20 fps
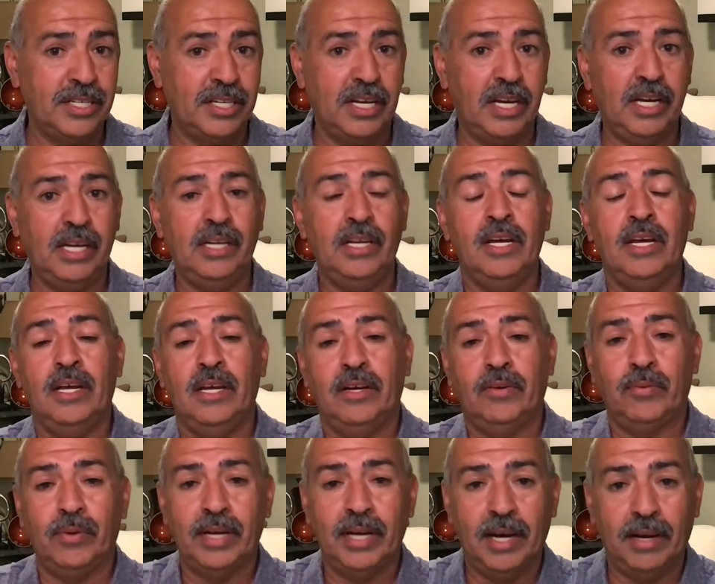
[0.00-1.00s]
see,
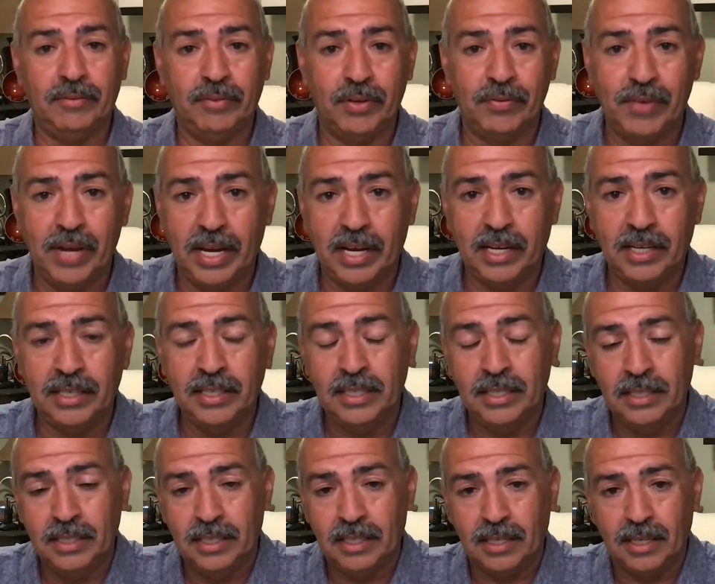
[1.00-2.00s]
we have the van,
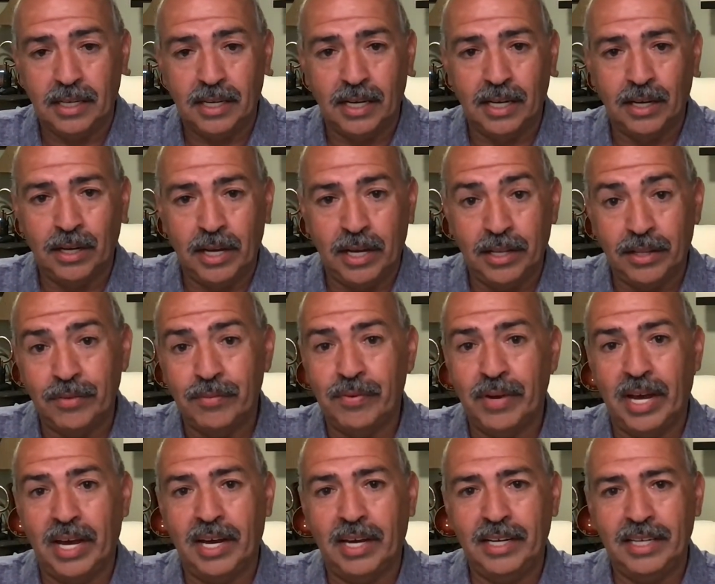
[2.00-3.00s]
and the
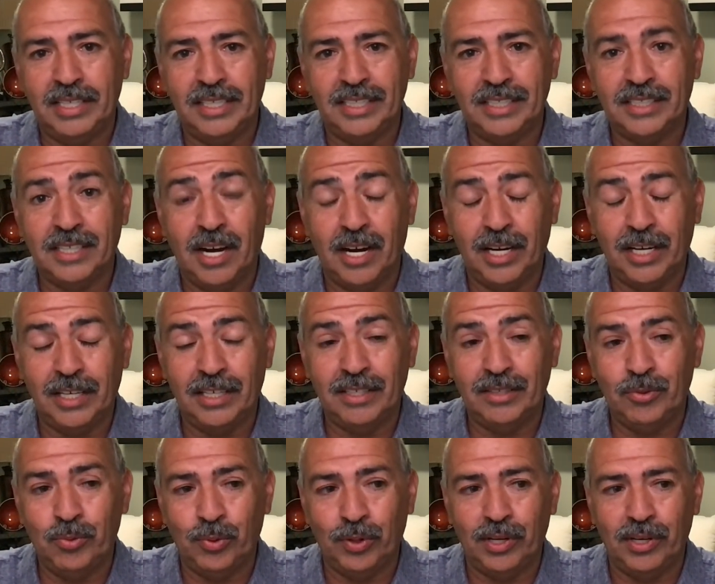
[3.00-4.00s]
van is
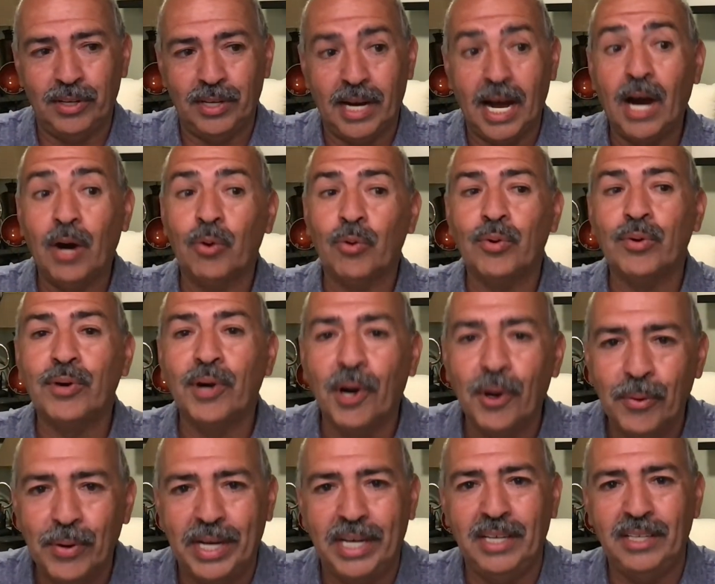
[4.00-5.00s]
we're
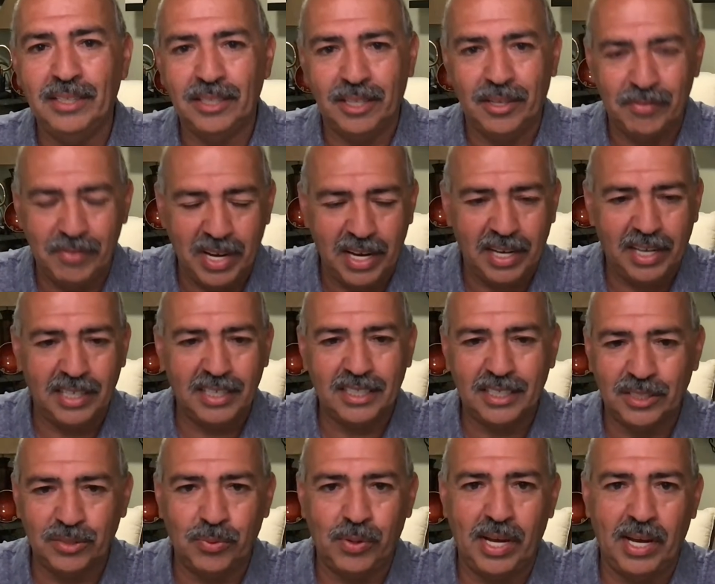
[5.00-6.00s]
outgrowing the van
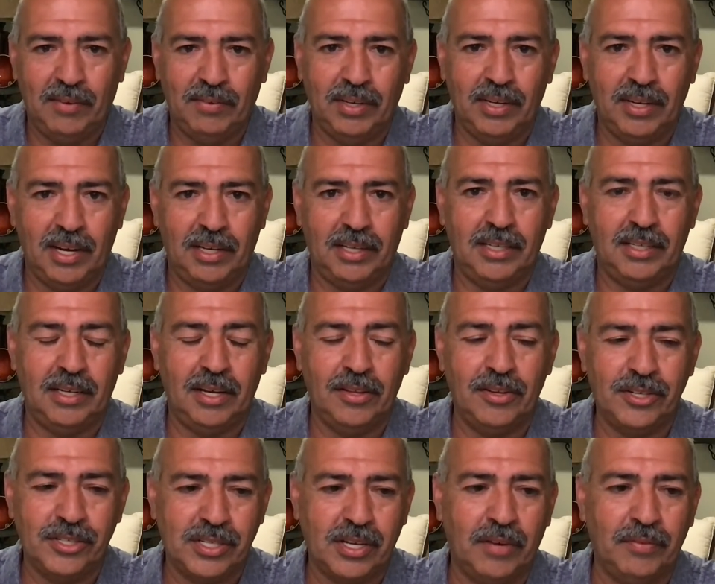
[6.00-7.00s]
because we have a lot of
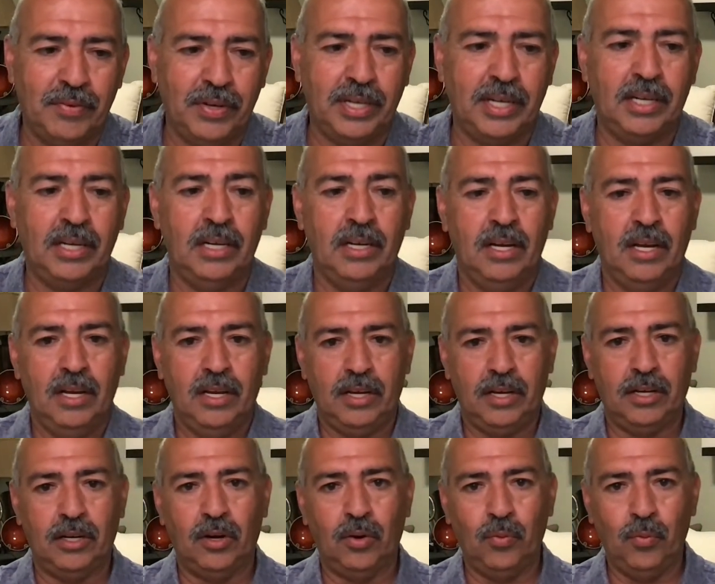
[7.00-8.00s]
other stuff in it.
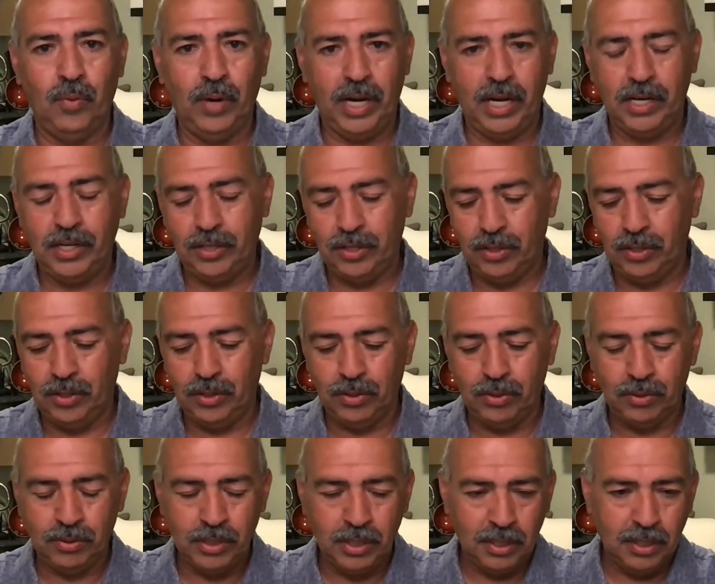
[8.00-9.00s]
We
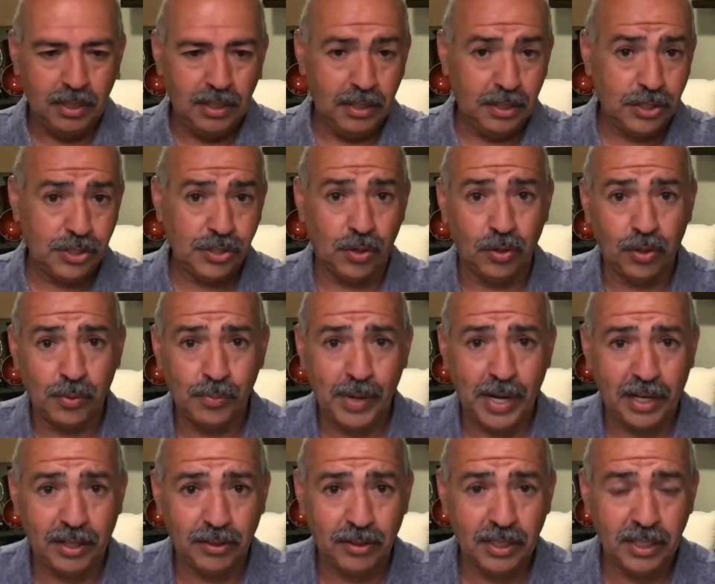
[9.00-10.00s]
do solar
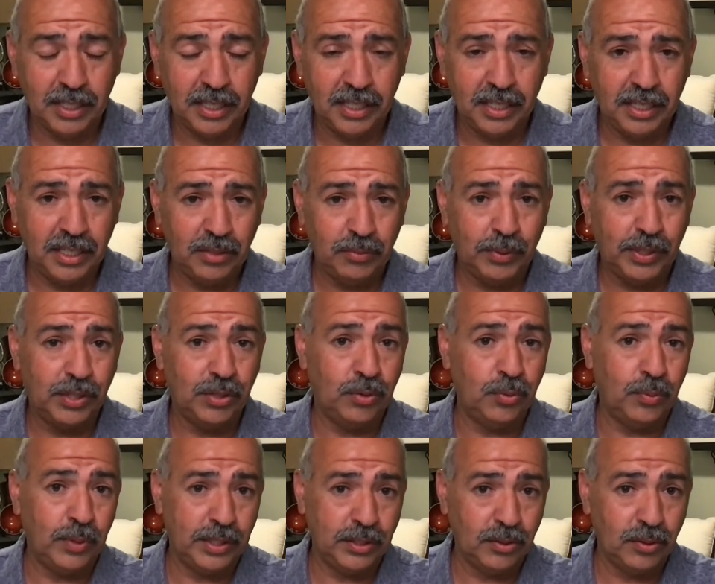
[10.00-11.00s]
panel cleaning, we do
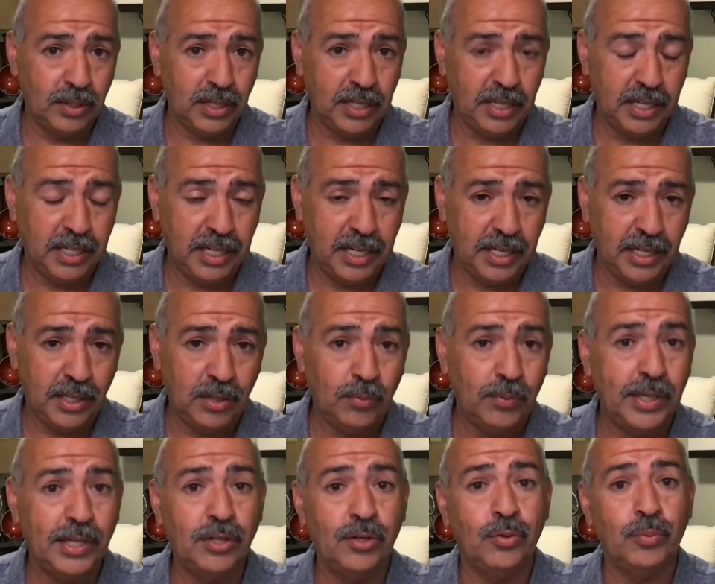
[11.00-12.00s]
window cleaning,
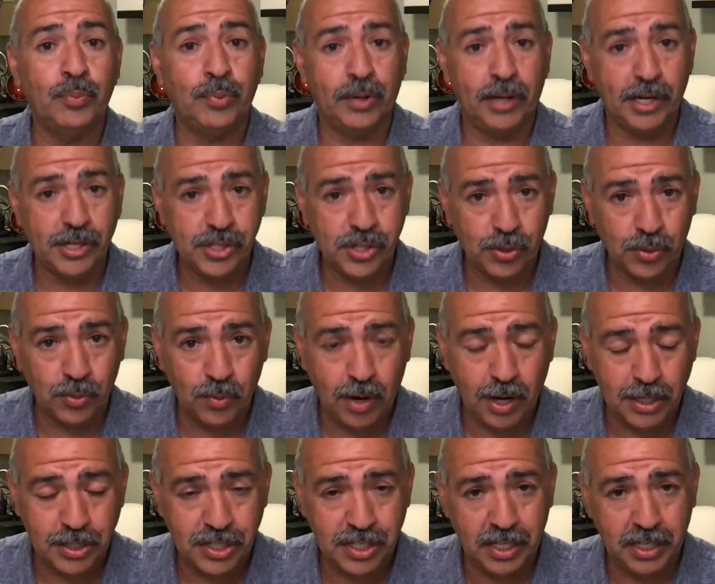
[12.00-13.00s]
we do pressure
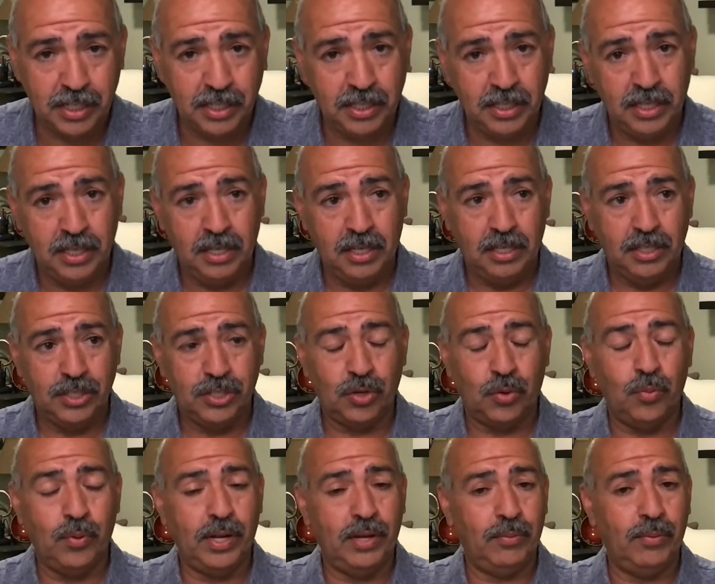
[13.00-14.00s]
washing.
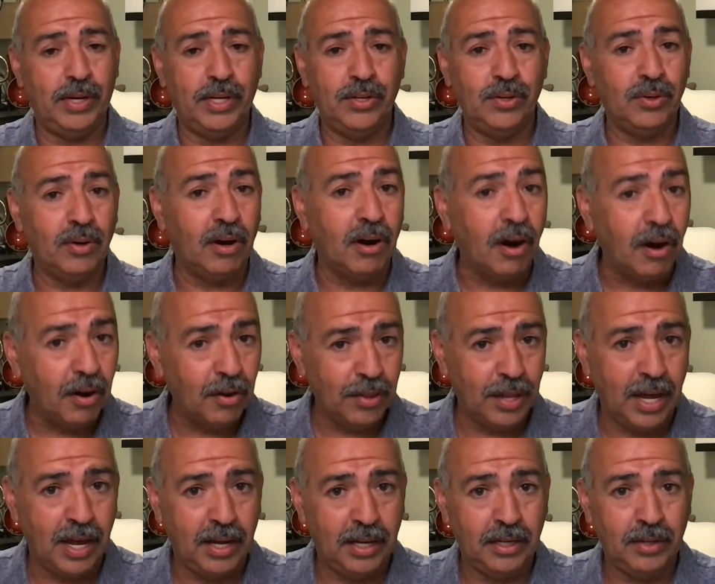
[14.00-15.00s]
So we do all
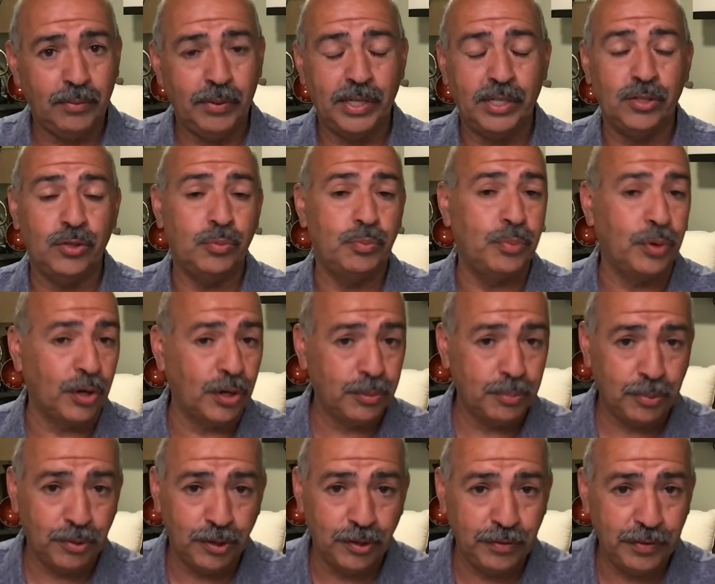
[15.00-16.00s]
that. We do bird
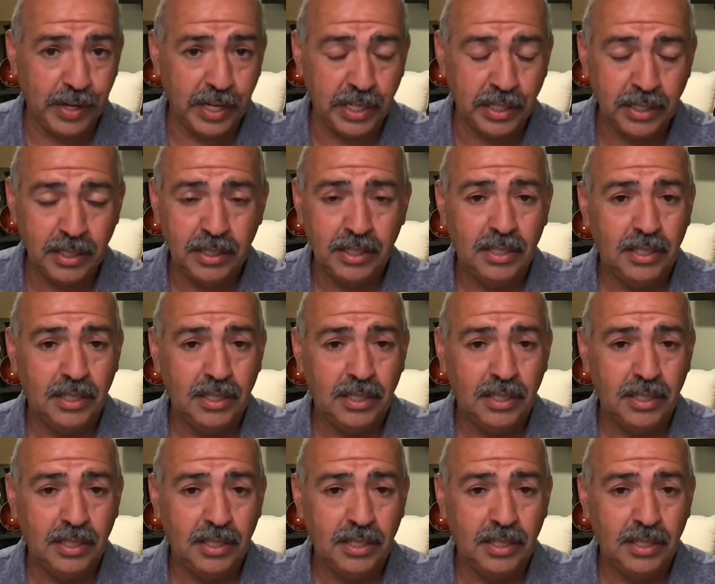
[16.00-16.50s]
proofing.